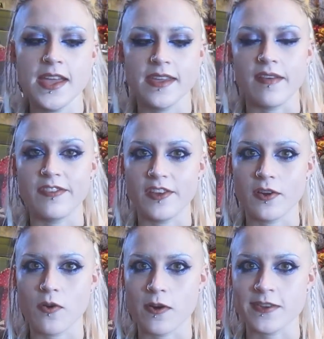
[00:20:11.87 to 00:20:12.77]
gives
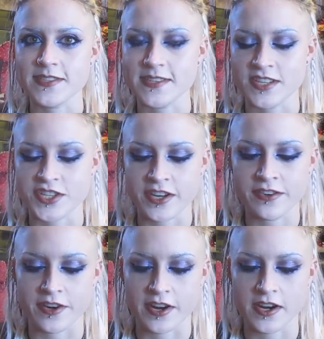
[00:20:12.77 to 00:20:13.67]
quartz
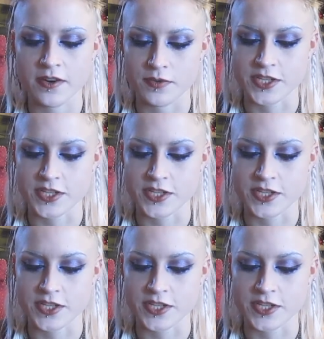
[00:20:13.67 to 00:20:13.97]
gender